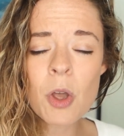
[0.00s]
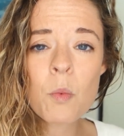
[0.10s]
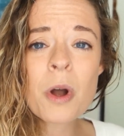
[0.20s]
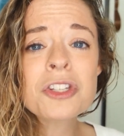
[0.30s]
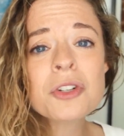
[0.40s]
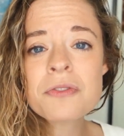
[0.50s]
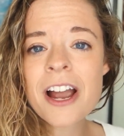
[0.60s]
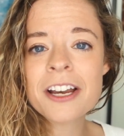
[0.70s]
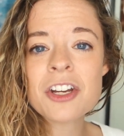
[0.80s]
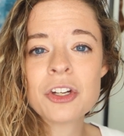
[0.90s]
Once you
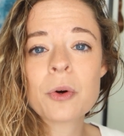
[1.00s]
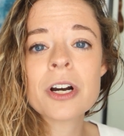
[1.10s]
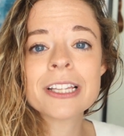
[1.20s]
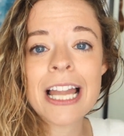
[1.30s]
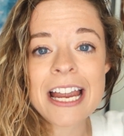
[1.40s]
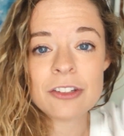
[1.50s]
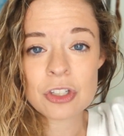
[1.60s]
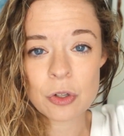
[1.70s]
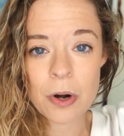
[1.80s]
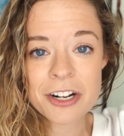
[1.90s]
find your light
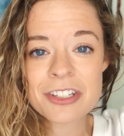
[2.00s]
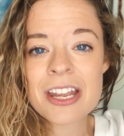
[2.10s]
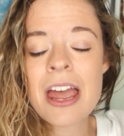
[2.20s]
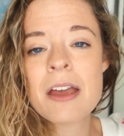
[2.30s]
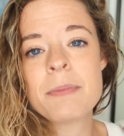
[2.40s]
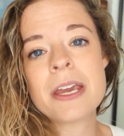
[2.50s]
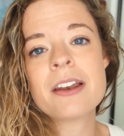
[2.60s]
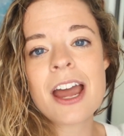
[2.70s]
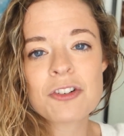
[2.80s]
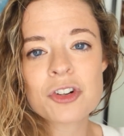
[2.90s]
source, be it
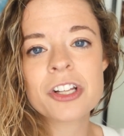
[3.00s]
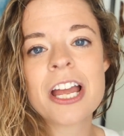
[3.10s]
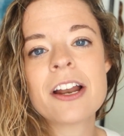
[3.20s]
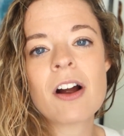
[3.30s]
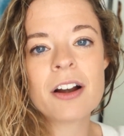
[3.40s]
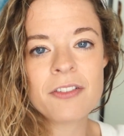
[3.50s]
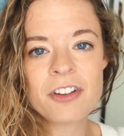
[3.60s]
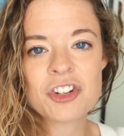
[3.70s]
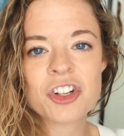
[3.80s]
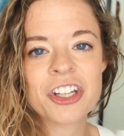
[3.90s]
natural light,
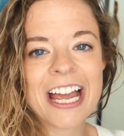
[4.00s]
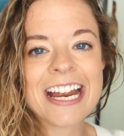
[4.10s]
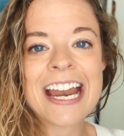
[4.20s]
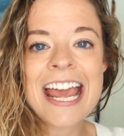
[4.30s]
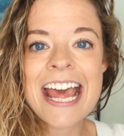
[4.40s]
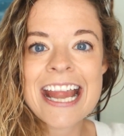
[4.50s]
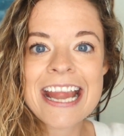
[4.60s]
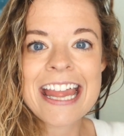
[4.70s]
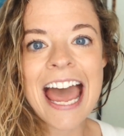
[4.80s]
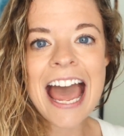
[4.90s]
artificial light,
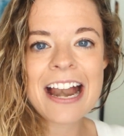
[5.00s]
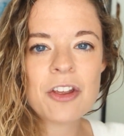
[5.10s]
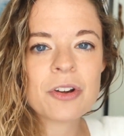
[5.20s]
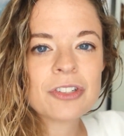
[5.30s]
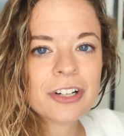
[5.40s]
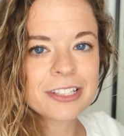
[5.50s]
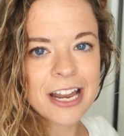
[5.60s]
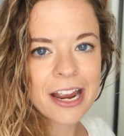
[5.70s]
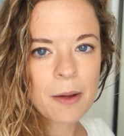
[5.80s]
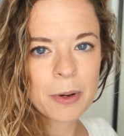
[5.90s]
then you can start
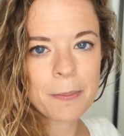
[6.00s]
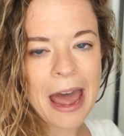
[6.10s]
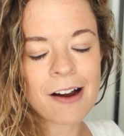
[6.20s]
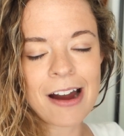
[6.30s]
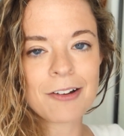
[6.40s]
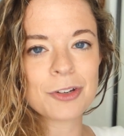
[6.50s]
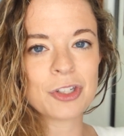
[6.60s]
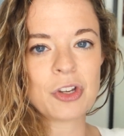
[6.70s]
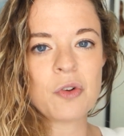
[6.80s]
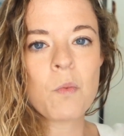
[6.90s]
setting up your background.
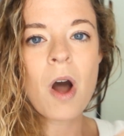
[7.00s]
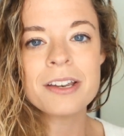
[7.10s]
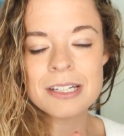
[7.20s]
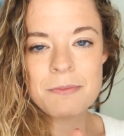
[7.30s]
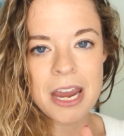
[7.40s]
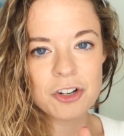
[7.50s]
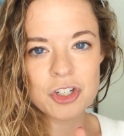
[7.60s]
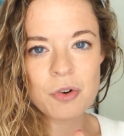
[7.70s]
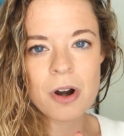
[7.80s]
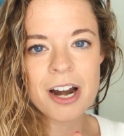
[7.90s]
So you want to make
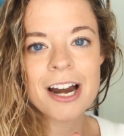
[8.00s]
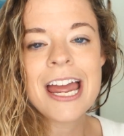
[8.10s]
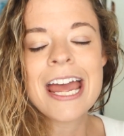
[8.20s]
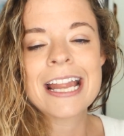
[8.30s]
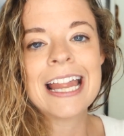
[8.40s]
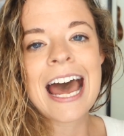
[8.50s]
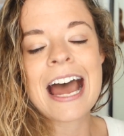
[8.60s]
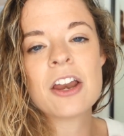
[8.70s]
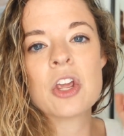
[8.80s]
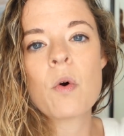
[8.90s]
sure
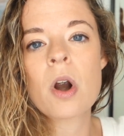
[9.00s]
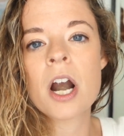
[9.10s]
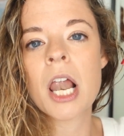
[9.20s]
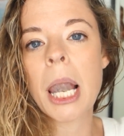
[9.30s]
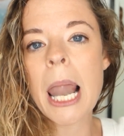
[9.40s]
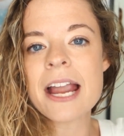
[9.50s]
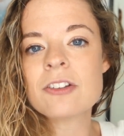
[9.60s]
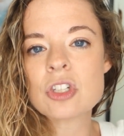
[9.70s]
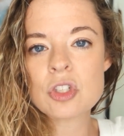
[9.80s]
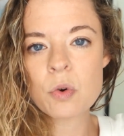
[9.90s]
that your
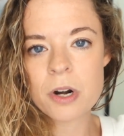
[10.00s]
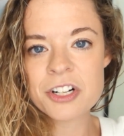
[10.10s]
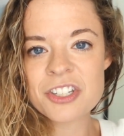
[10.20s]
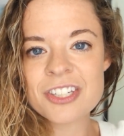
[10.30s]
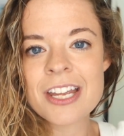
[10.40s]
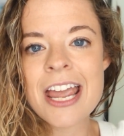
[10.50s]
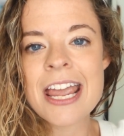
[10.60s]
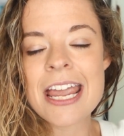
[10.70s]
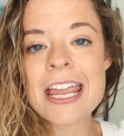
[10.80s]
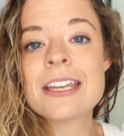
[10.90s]
light source
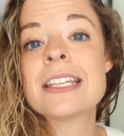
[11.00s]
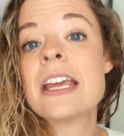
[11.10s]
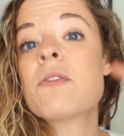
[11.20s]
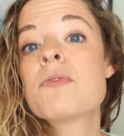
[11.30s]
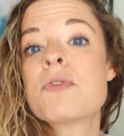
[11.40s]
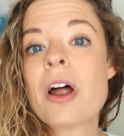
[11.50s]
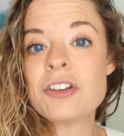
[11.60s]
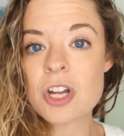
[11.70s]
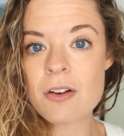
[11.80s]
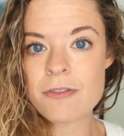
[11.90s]
is in
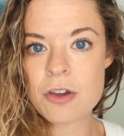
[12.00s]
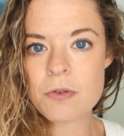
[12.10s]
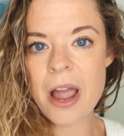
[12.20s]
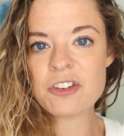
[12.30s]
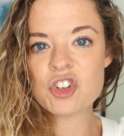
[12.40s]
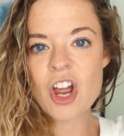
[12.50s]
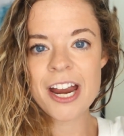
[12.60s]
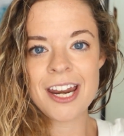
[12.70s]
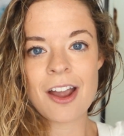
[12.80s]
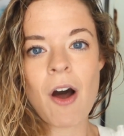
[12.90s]
front of you and
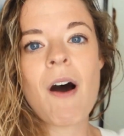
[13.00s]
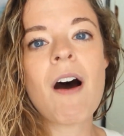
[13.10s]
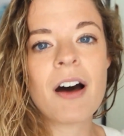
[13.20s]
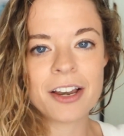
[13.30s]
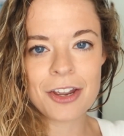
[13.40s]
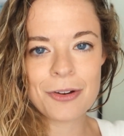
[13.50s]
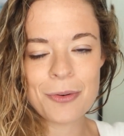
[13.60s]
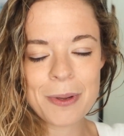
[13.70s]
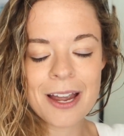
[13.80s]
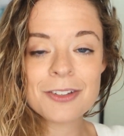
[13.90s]
shining on
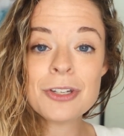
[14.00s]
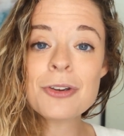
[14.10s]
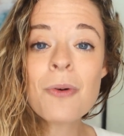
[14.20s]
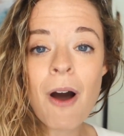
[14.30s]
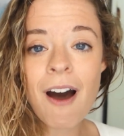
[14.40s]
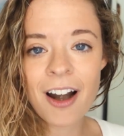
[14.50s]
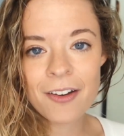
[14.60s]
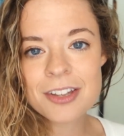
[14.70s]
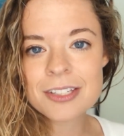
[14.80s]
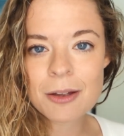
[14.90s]
you, because you
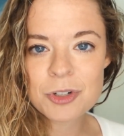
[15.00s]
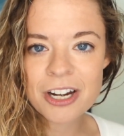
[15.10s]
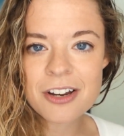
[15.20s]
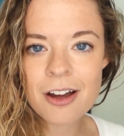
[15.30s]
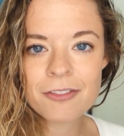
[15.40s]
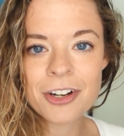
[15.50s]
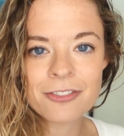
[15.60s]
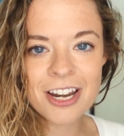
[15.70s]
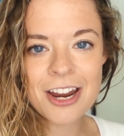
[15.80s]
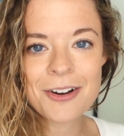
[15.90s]
are the subject of your
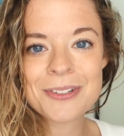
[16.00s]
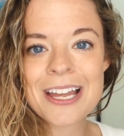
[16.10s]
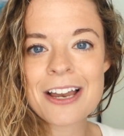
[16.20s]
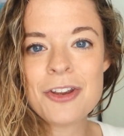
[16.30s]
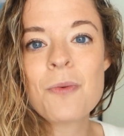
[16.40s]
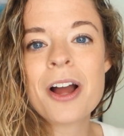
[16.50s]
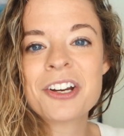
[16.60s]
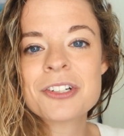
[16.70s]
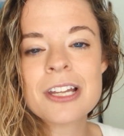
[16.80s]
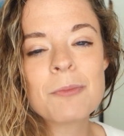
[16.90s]
videos and you want
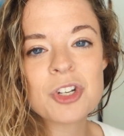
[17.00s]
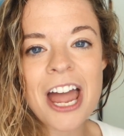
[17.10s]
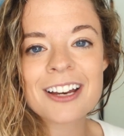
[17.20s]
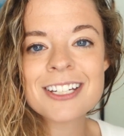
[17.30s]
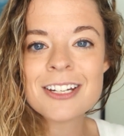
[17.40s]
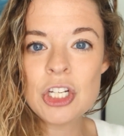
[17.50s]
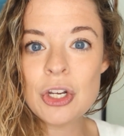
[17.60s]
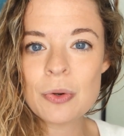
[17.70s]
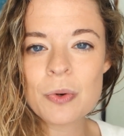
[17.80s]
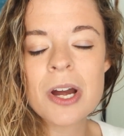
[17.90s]
your subject,
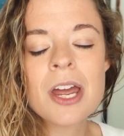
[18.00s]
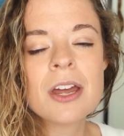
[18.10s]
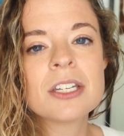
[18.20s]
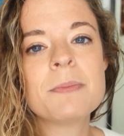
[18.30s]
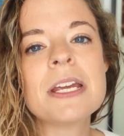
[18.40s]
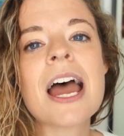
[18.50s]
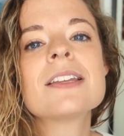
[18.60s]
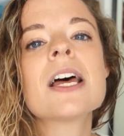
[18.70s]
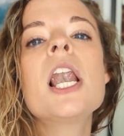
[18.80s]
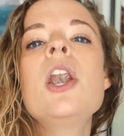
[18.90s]
you, to be
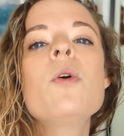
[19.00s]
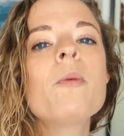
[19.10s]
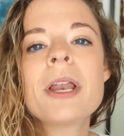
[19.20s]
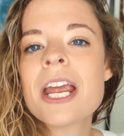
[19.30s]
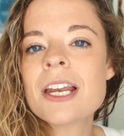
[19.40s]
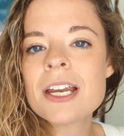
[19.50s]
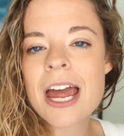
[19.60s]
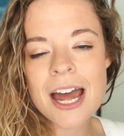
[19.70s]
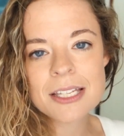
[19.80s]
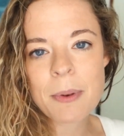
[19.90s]
as illuminated
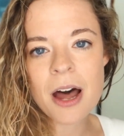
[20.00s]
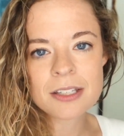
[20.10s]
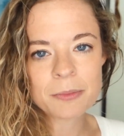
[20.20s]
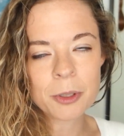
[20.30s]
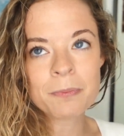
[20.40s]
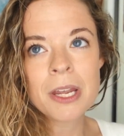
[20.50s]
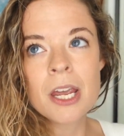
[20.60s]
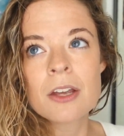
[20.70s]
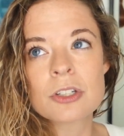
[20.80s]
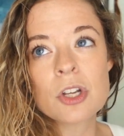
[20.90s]
as possible.
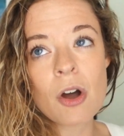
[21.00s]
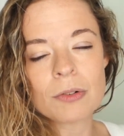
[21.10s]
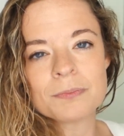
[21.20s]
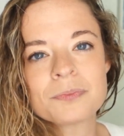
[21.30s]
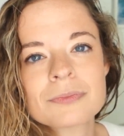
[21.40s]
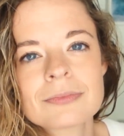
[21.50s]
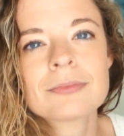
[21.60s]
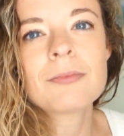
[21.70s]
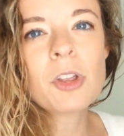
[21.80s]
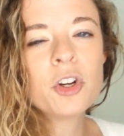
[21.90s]
So
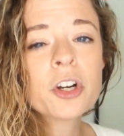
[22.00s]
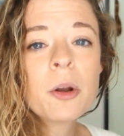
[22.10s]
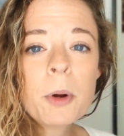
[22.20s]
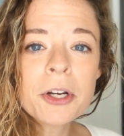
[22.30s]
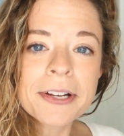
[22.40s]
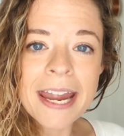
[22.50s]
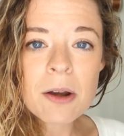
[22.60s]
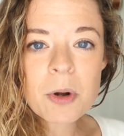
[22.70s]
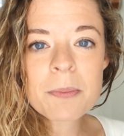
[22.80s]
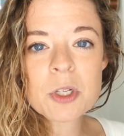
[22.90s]
you're going to put your
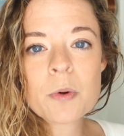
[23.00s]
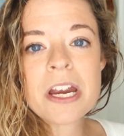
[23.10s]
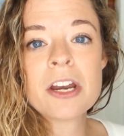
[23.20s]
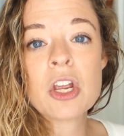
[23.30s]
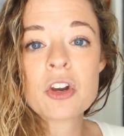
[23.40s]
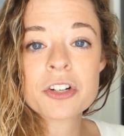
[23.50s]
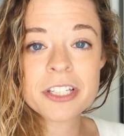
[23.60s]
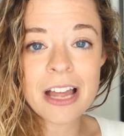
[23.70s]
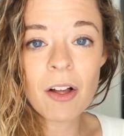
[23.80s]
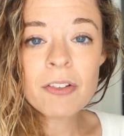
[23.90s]
camera between
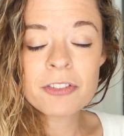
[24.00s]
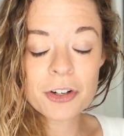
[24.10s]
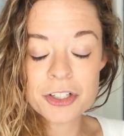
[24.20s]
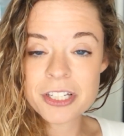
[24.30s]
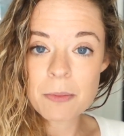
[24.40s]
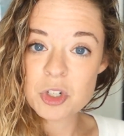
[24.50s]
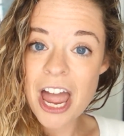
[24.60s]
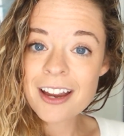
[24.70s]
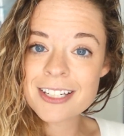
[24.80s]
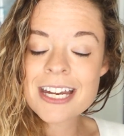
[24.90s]
yourself, your
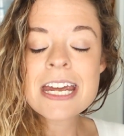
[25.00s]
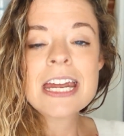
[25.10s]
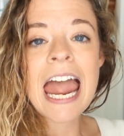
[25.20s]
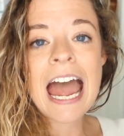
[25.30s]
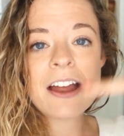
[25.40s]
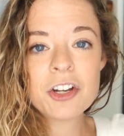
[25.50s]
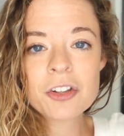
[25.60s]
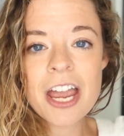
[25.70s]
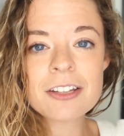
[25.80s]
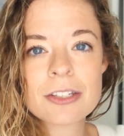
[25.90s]
subject, and your
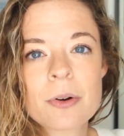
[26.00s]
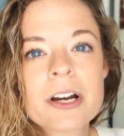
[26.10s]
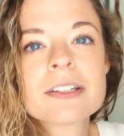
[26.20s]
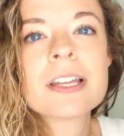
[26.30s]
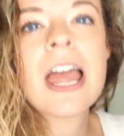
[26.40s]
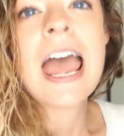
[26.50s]
light source.